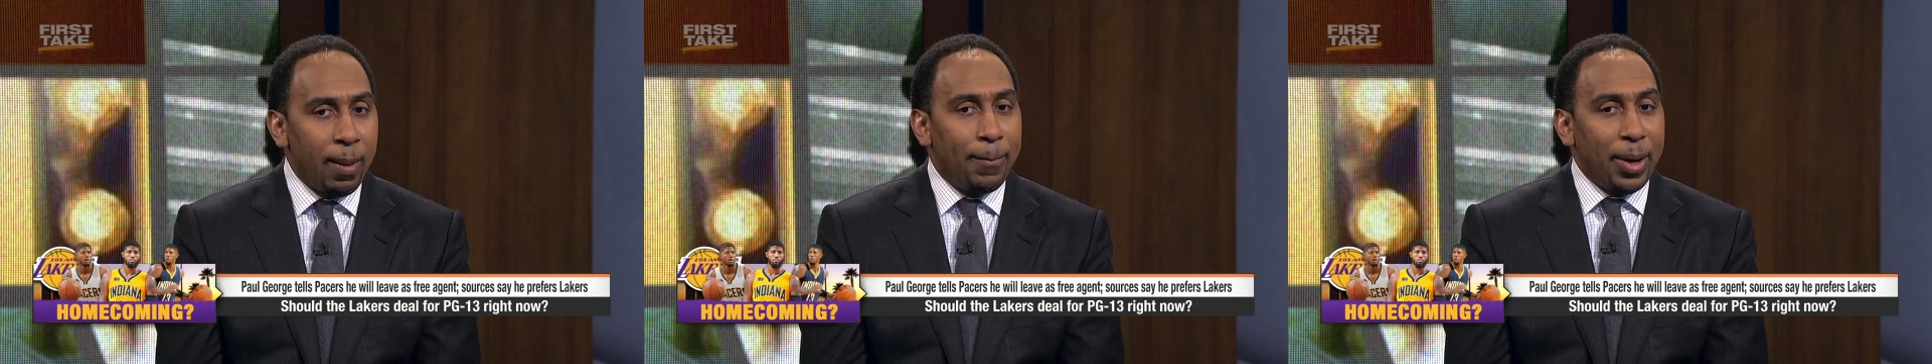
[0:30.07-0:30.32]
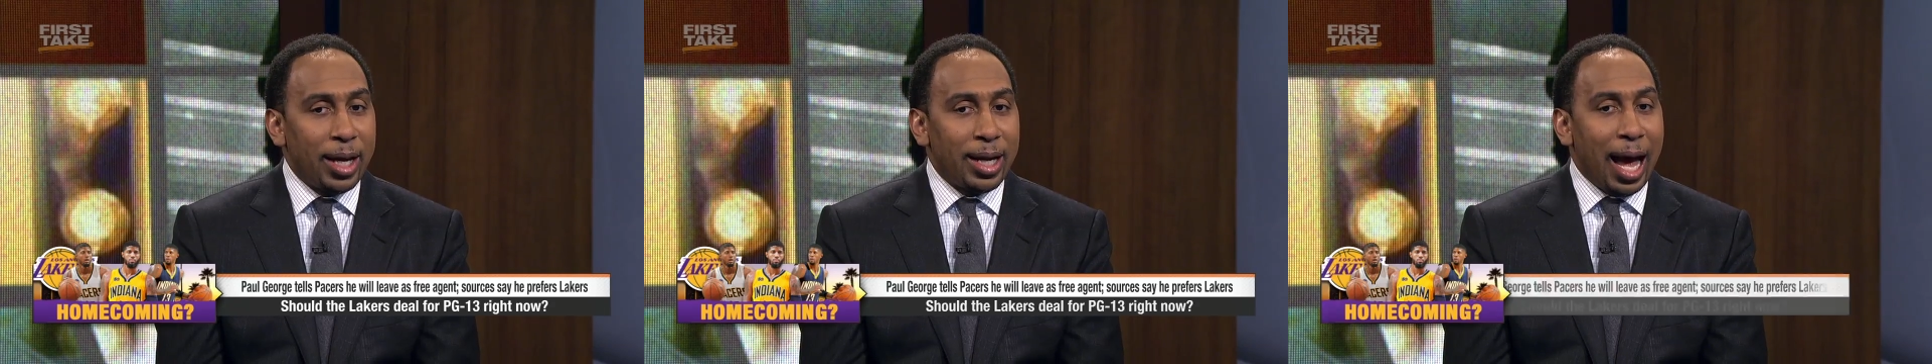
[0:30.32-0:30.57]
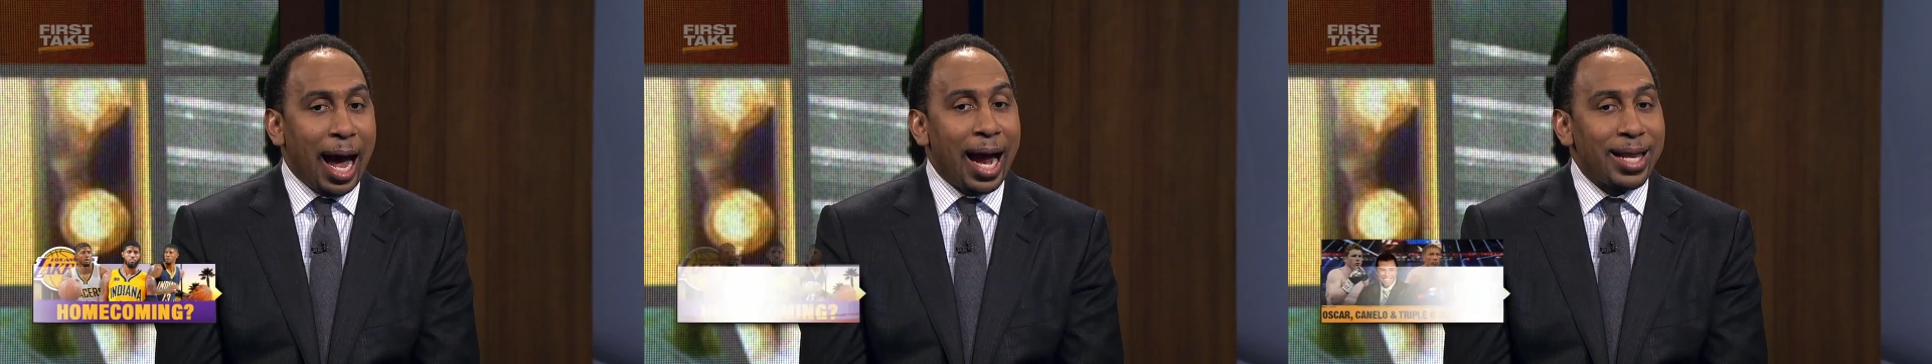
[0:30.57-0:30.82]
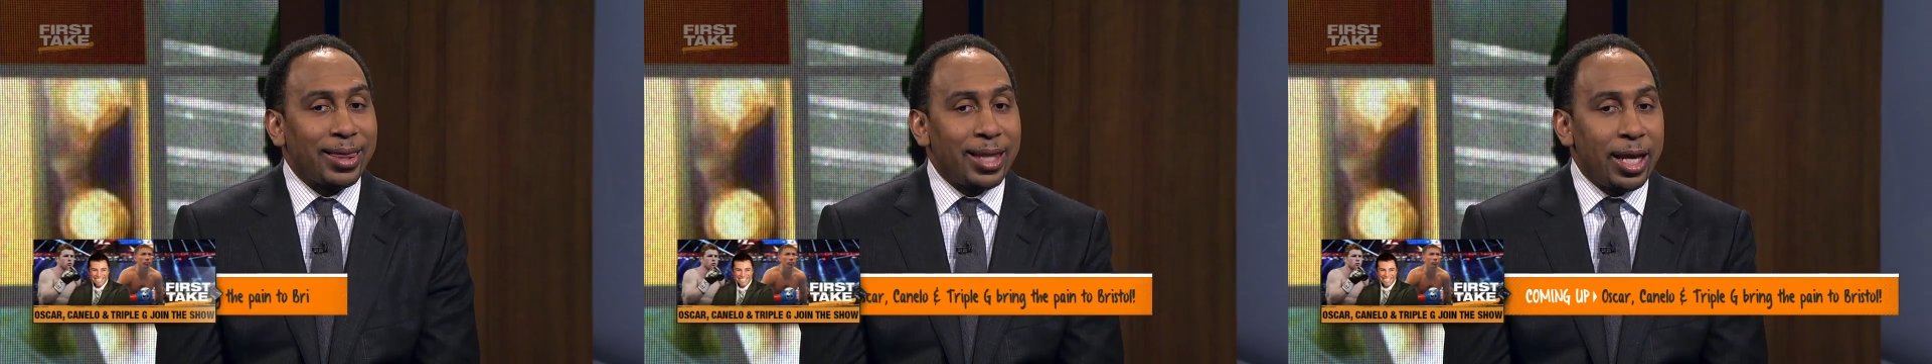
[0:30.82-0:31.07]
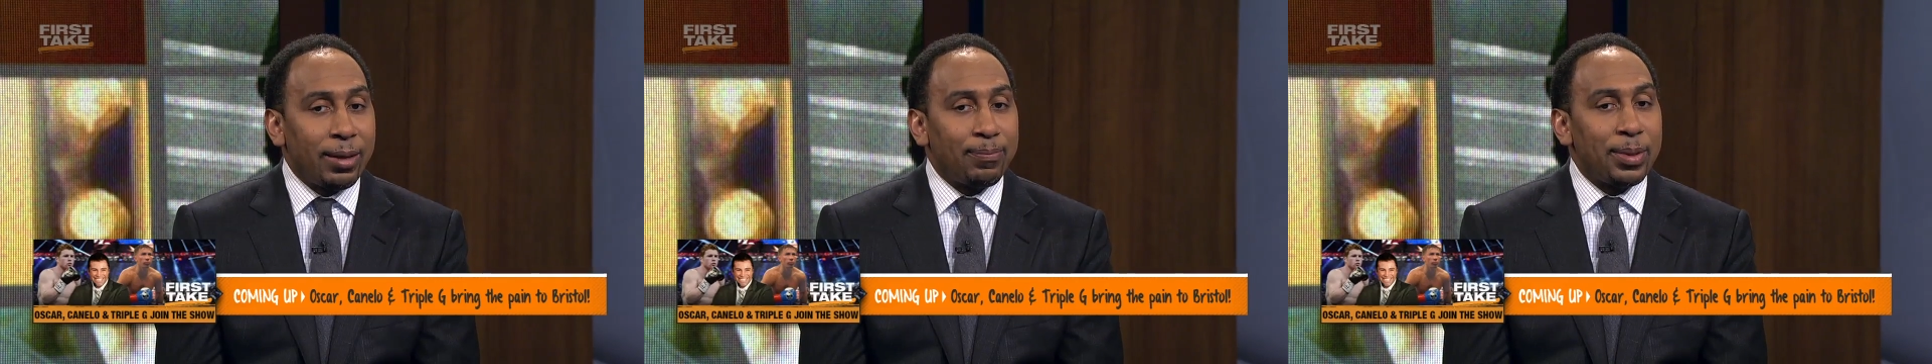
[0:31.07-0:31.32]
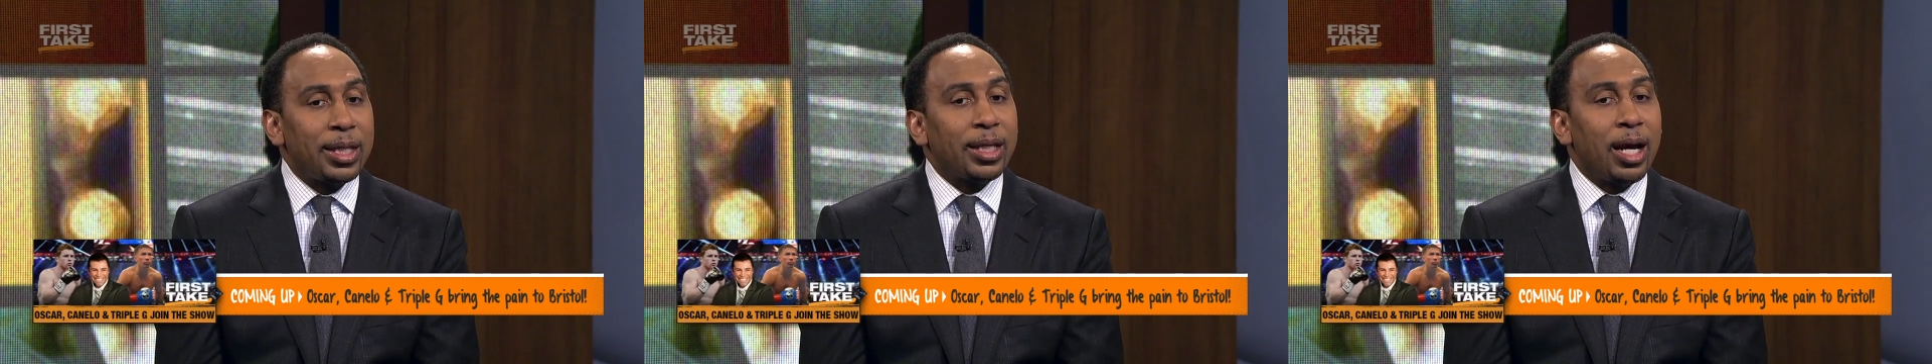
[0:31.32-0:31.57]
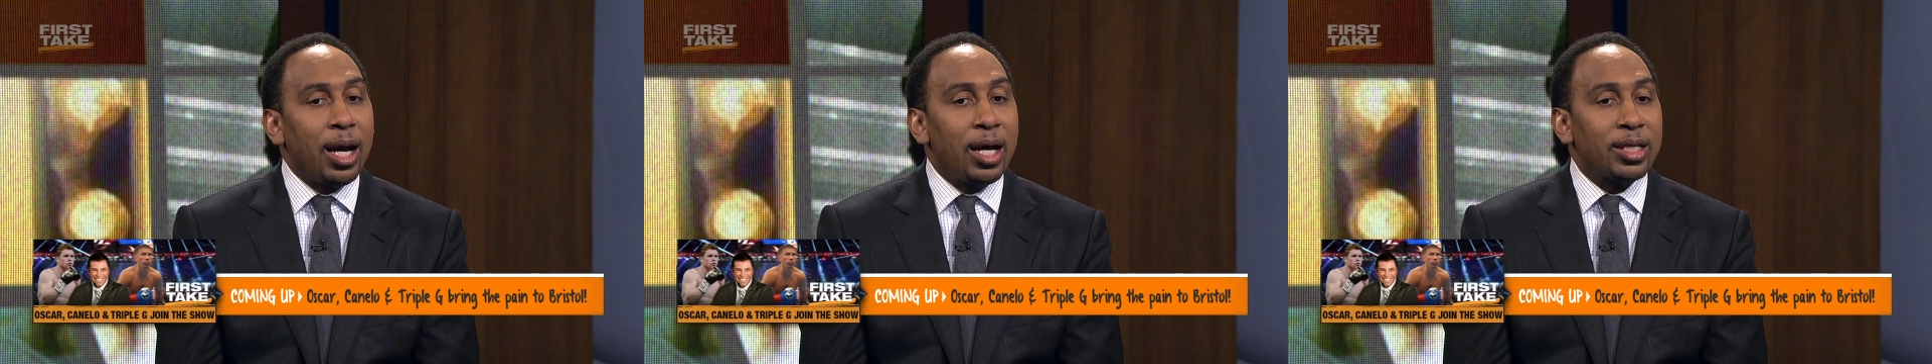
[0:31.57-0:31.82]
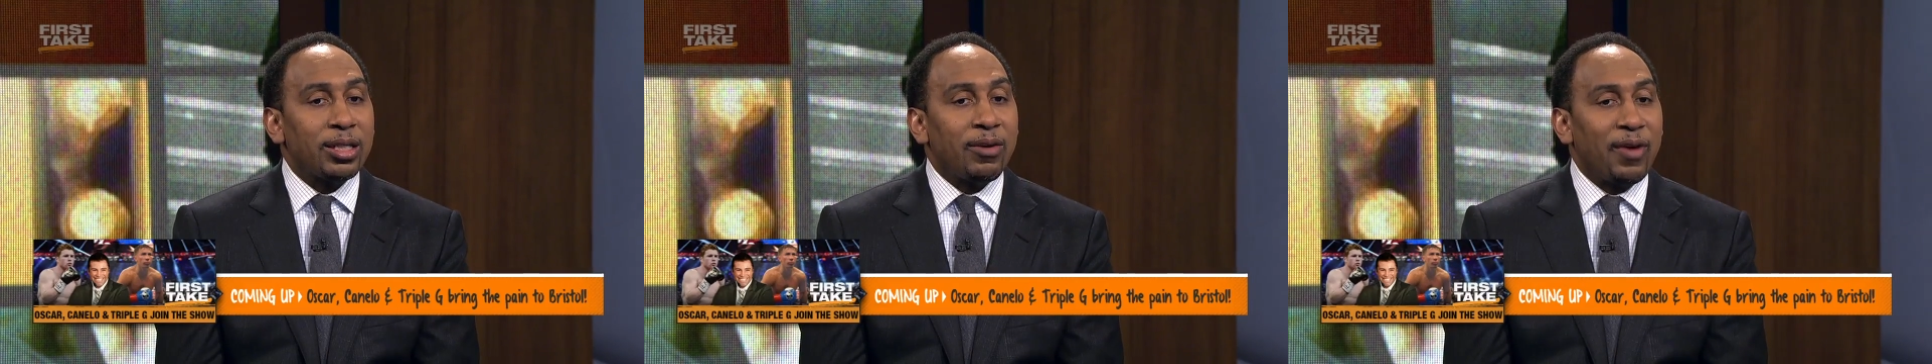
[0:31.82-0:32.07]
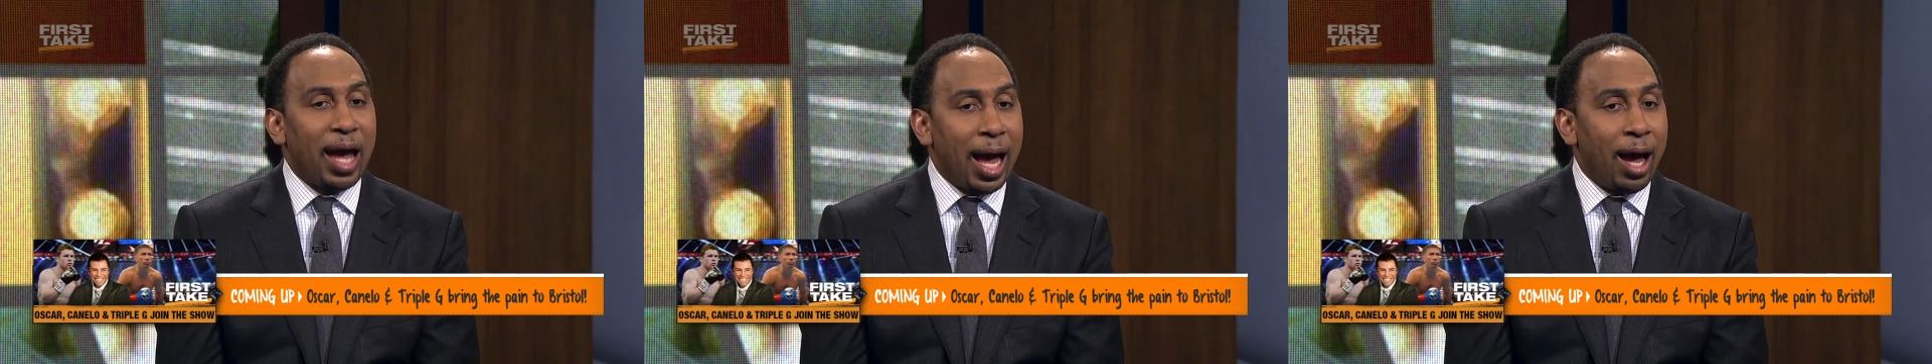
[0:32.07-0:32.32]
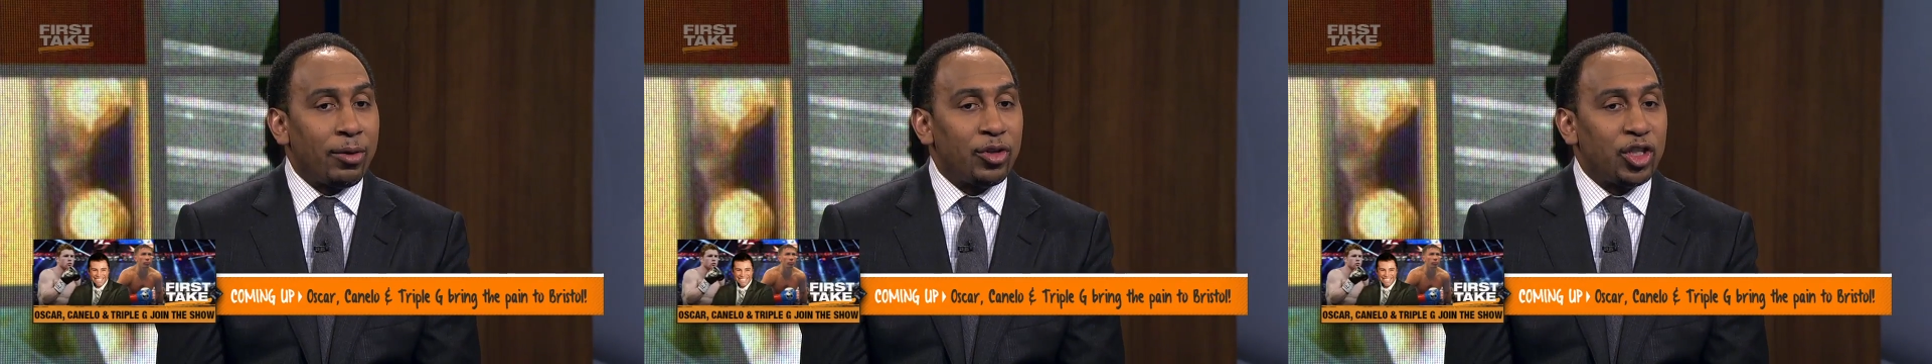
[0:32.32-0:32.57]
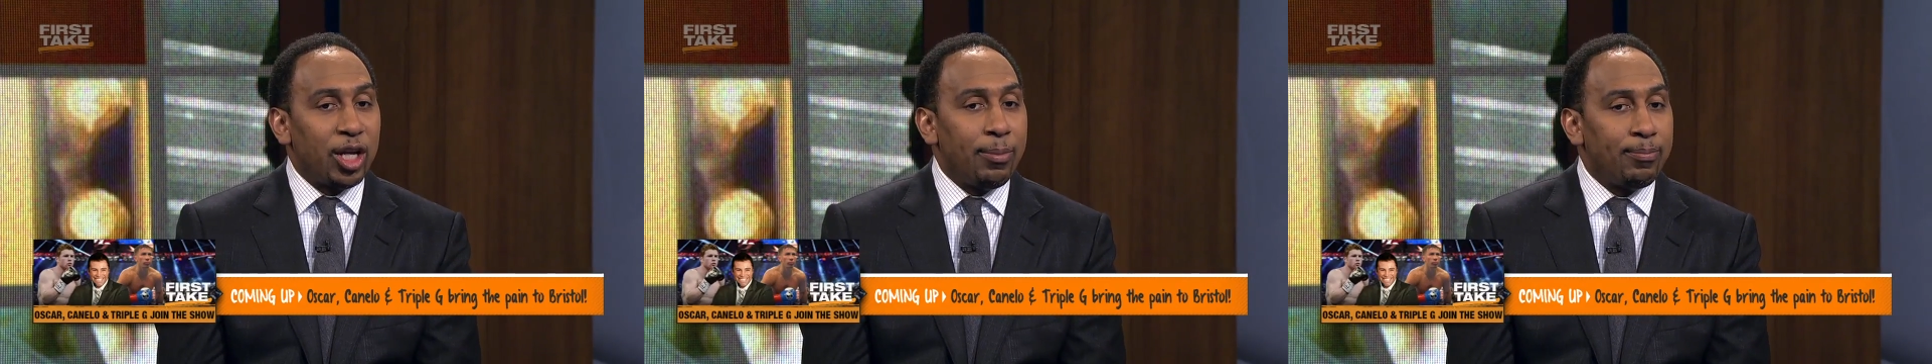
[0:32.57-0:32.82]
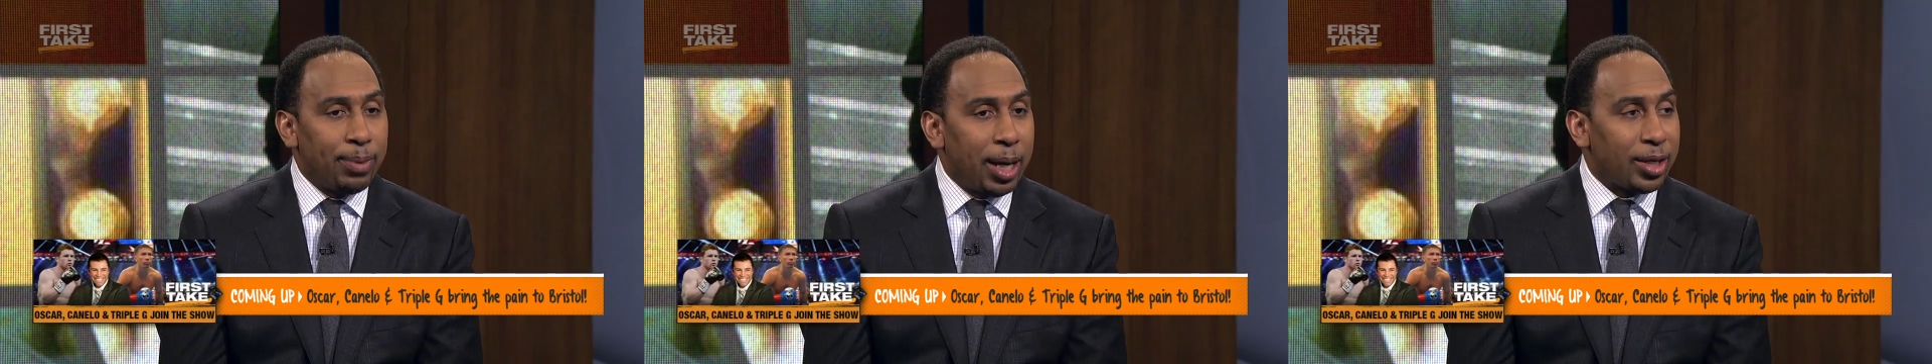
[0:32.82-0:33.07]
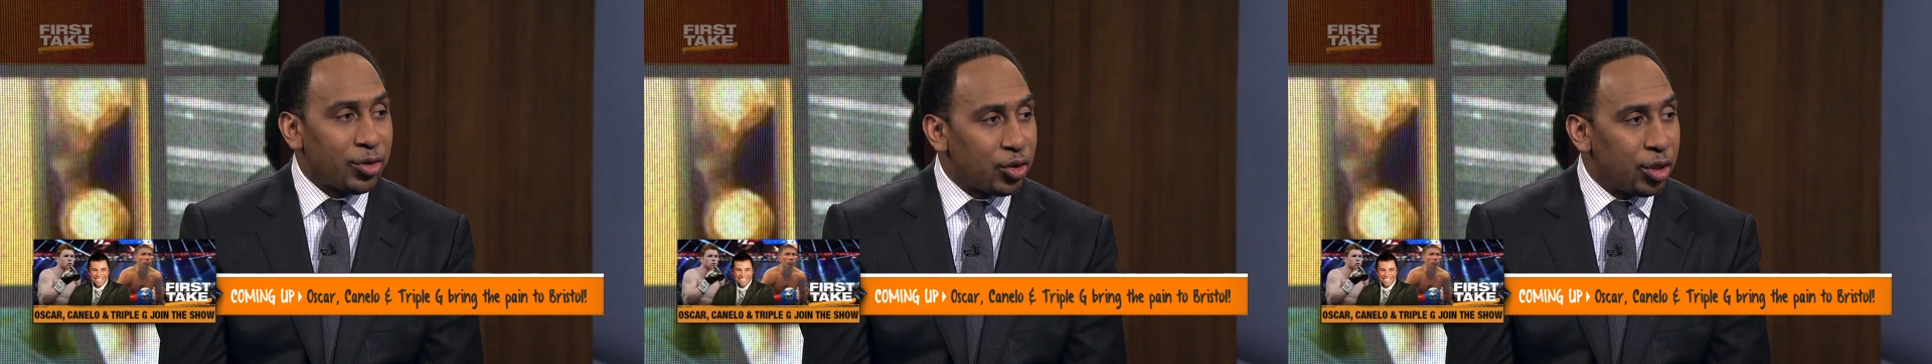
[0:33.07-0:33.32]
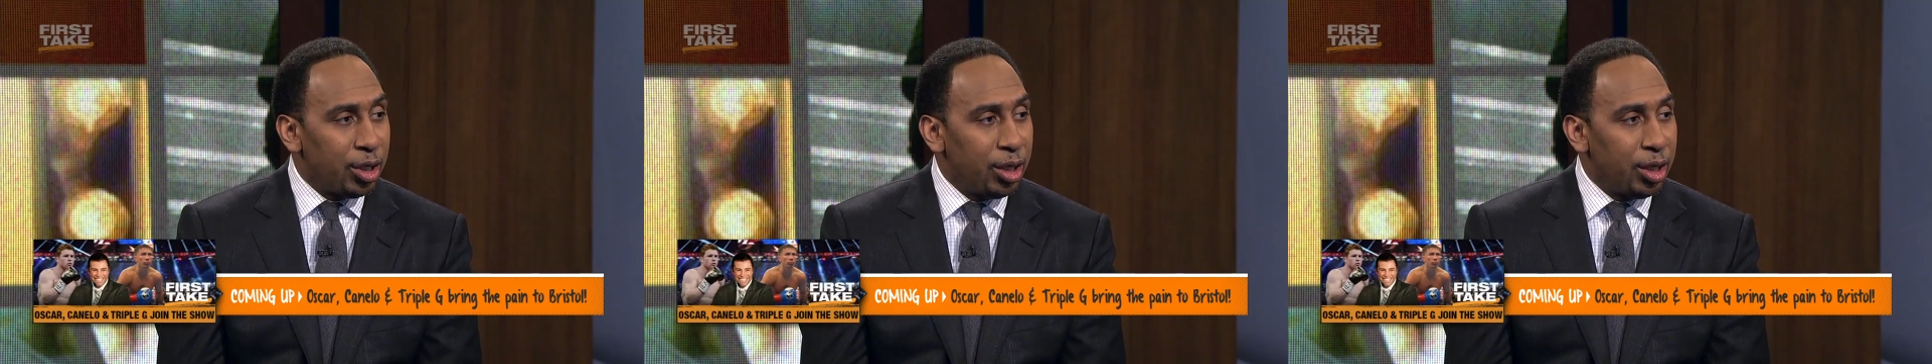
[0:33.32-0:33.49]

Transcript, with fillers: But I think because of how Jim Buss